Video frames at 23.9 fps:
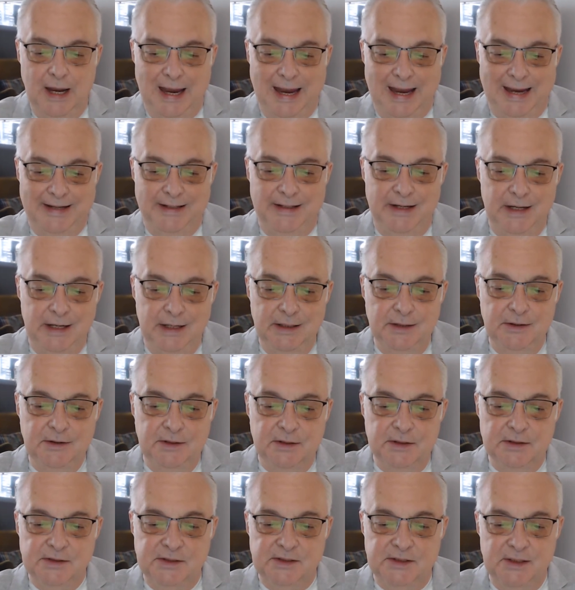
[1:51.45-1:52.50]
and
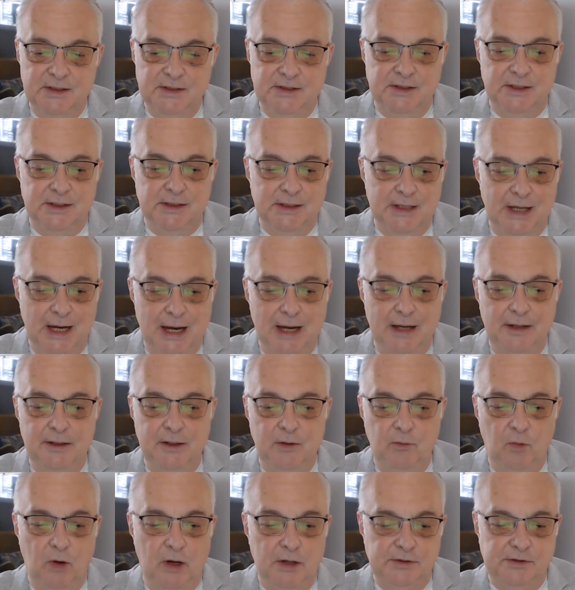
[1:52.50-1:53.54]
inconsistent
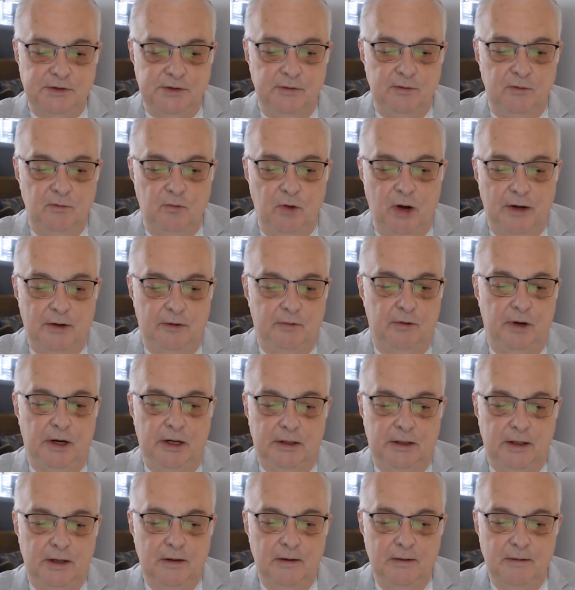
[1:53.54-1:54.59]
anti-Western rhetoric.